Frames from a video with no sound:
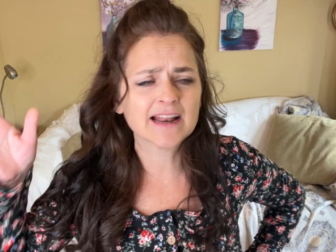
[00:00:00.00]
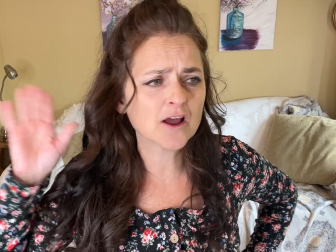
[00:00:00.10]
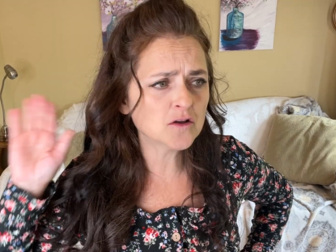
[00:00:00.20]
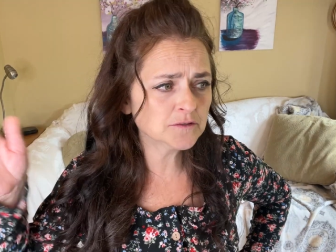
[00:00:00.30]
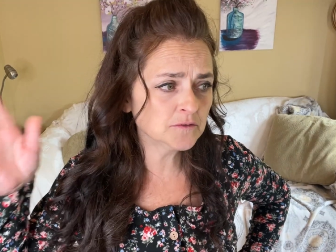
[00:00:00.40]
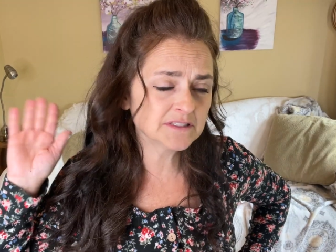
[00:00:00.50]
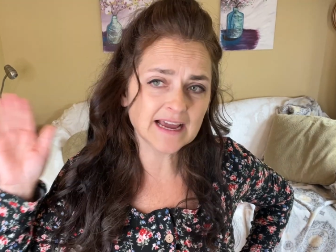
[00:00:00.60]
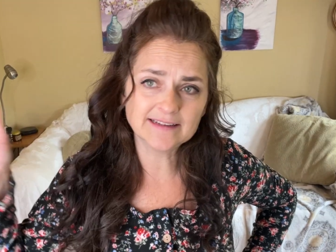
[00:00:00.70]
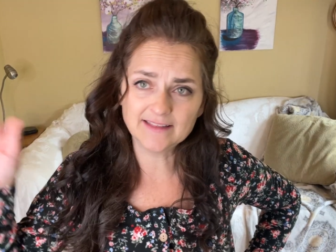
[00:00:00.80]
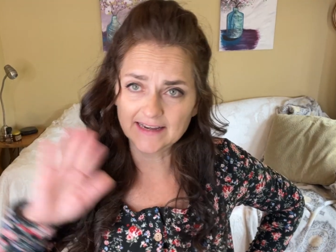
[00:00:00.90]
And I also
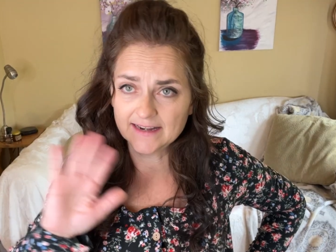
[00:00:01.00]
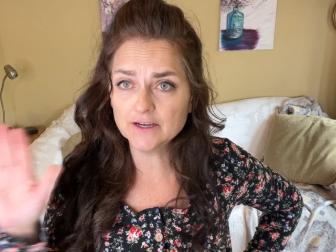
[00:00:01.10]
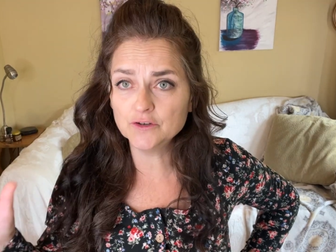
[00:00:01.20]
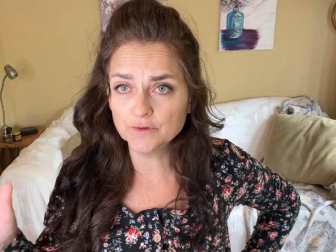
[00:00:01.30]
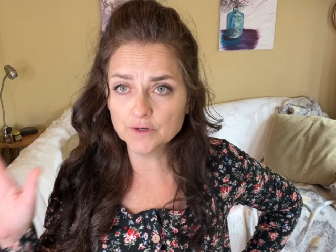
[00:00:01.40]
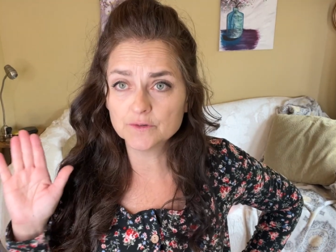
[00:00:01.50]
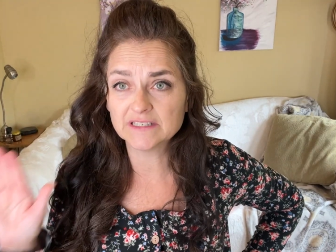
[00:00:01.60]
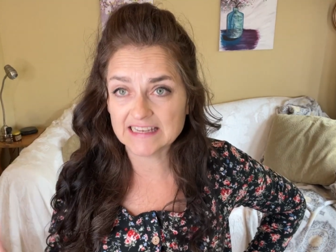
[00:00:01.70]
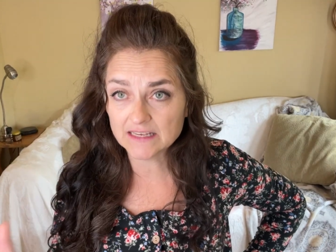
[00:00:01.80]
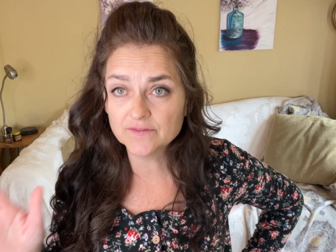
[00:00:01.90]
decided that any New
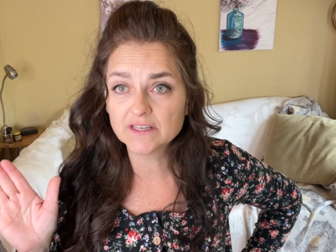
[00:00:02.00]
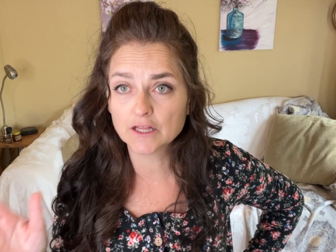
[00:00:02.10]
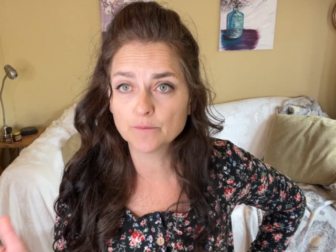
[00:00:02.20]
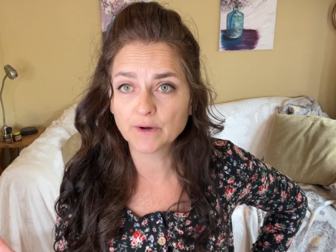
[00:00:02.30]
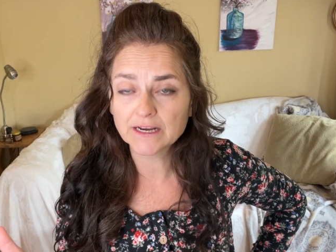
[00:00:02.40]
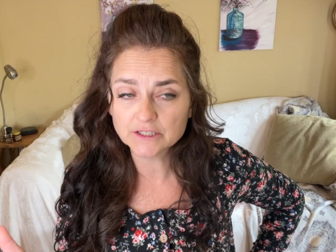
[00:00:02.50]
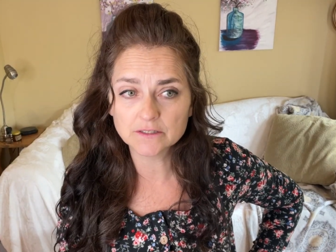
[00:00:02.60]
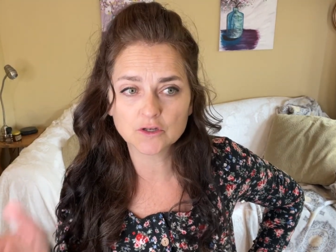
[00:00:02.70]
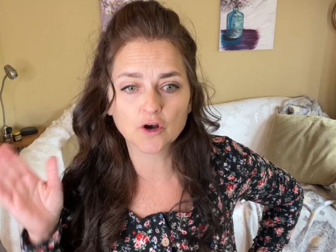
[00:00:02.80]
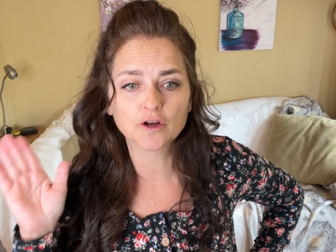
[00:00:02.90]
Year's Eve
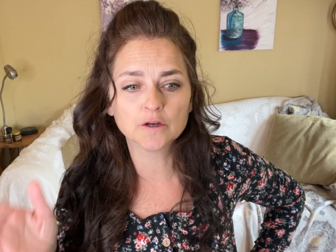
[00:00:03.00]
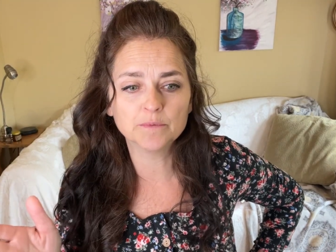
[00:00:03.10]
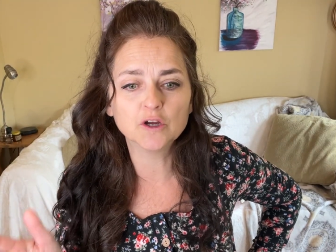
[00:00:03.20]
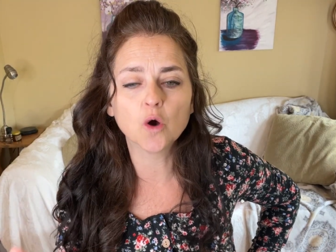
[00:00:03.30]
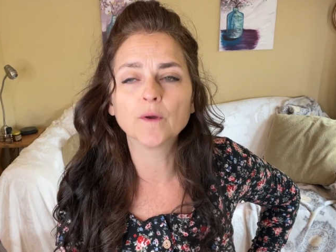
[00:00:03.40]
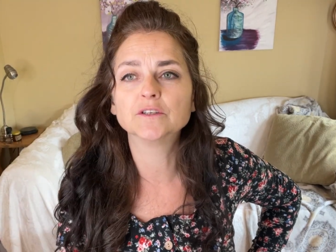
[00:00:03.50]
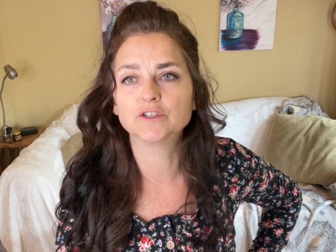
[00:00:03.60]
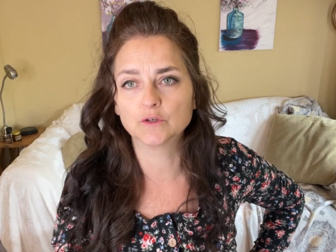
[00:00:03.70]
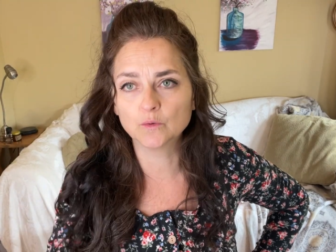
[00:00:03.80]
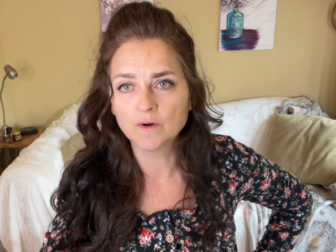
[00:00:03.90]
celebrations are gonna be going
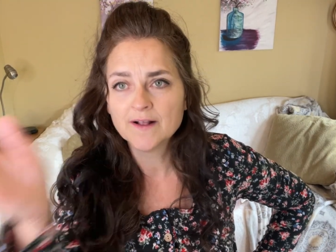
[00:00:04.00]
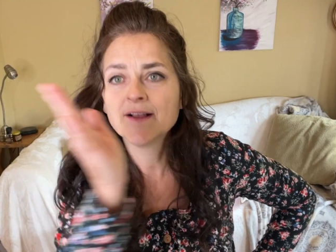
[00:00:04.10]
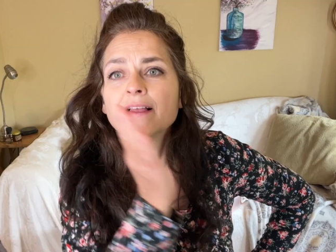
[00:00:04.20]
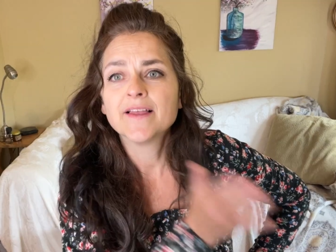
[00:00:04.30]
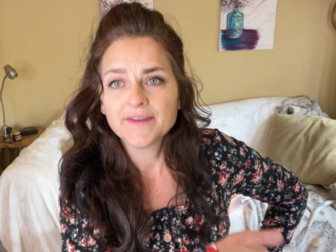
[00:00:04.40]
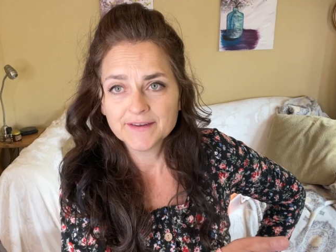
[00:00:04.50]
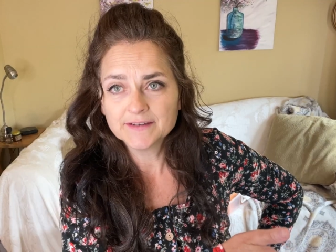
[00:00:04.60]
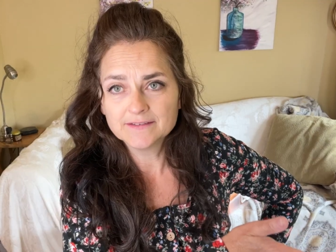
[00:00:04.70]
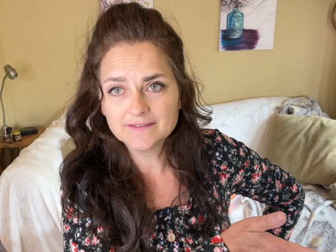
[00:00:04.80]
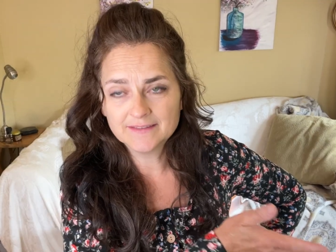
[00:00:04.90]
to
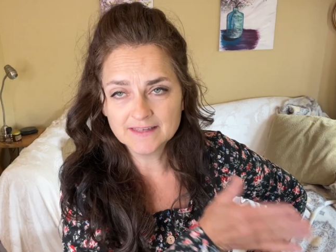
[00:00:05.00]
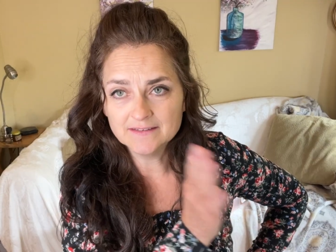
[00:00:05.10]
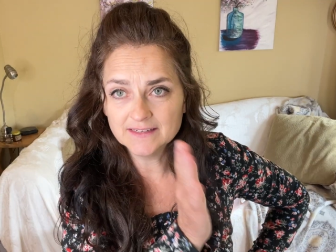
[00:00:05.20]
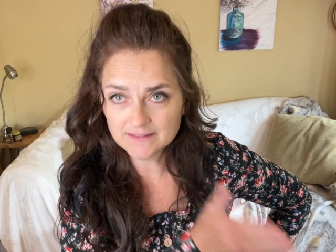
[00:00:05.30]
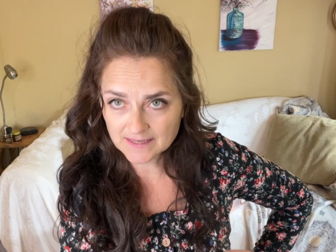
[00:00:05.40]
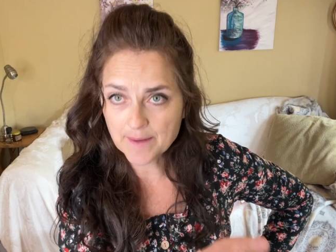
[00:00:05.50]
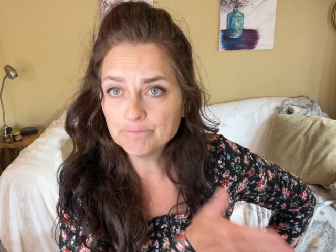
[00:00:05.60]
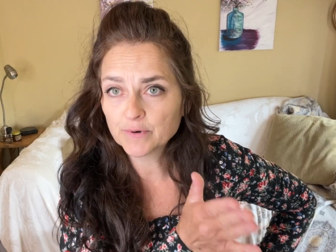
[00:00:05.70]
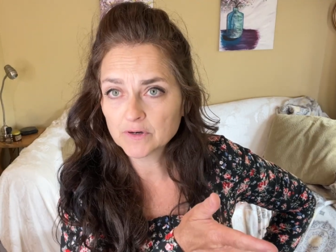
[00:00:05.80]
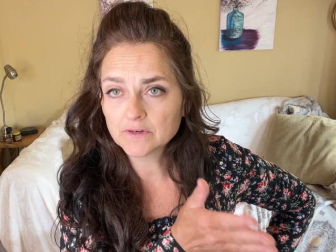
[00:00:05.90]
the
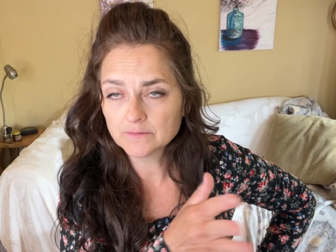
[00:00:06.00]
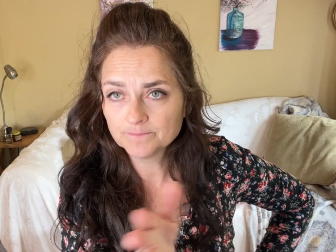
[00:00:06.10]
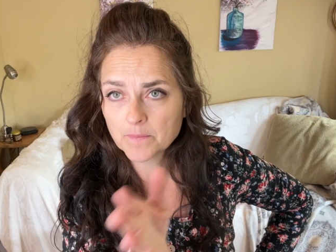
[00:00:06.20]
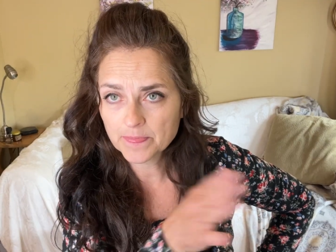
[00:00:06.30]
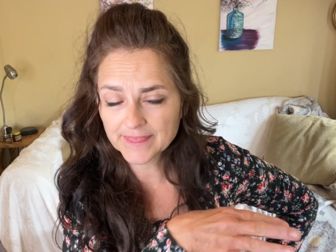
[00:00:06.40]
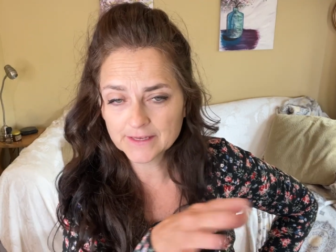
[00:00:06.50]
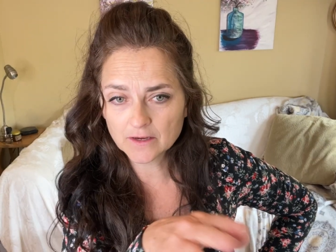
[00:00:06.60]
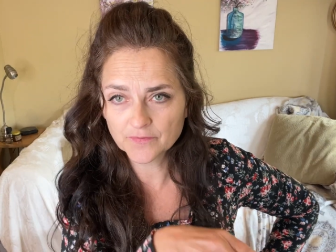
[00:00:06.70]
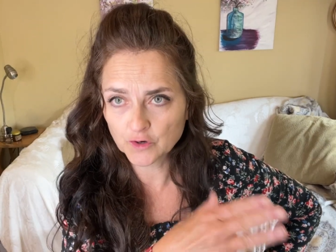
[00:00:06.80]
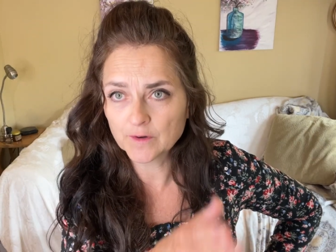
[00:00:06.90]
December
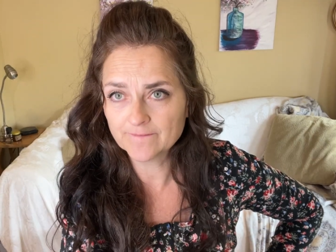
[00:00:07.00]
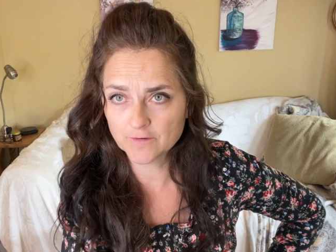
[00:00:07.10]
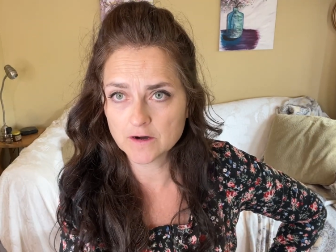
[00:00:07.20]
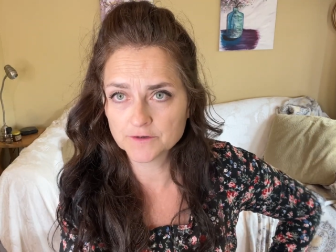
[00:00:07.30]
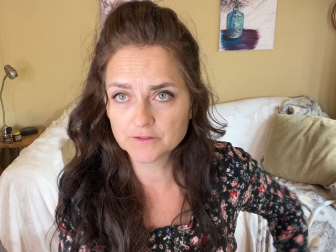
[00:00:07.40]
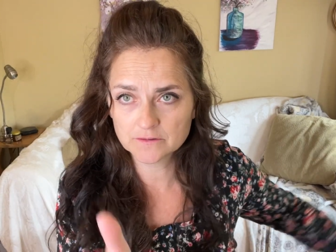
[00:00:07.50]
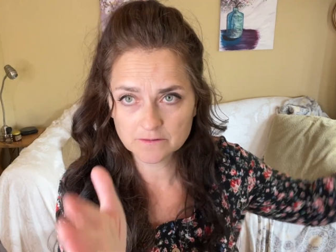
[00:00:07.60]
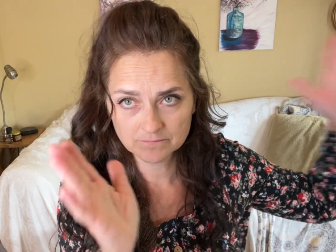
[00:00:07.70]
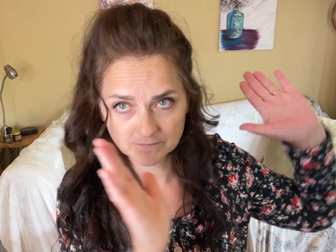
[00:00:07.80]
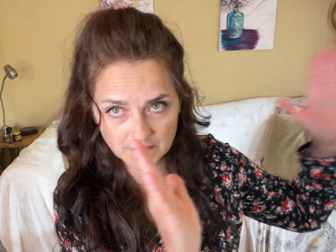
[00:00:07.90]

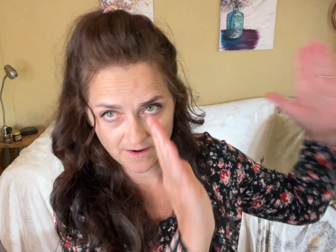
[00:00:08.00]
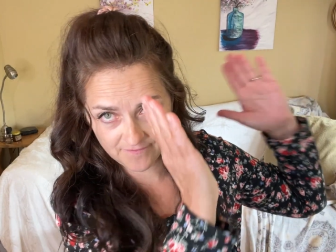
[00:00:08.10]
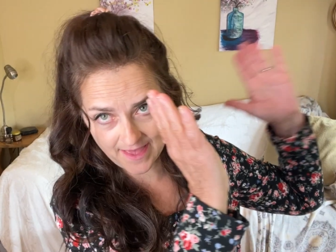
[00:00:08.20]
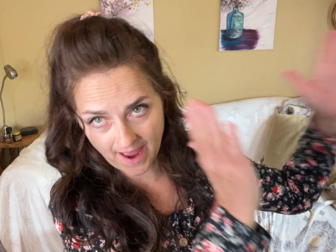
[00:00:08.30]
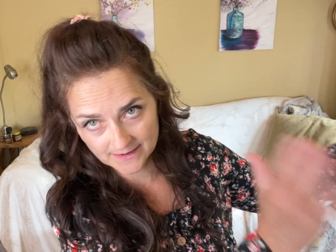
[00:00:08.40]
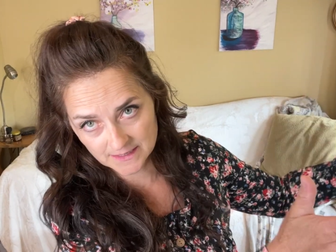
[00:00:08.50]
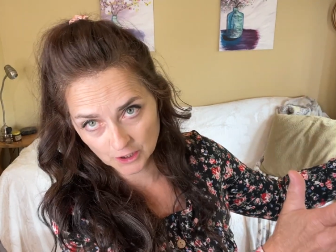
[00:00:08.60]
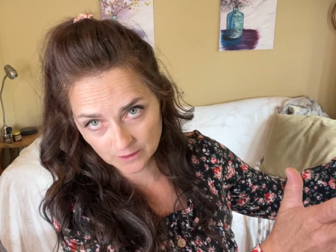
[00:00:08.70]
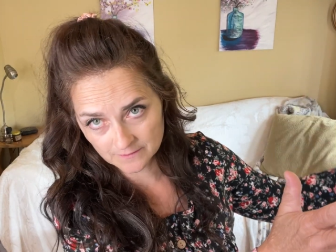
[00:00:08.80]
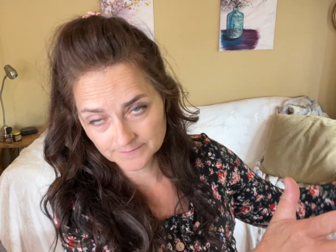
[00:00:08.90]
31st of that
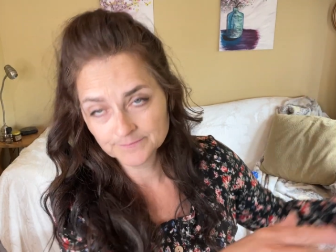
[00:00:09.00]
year,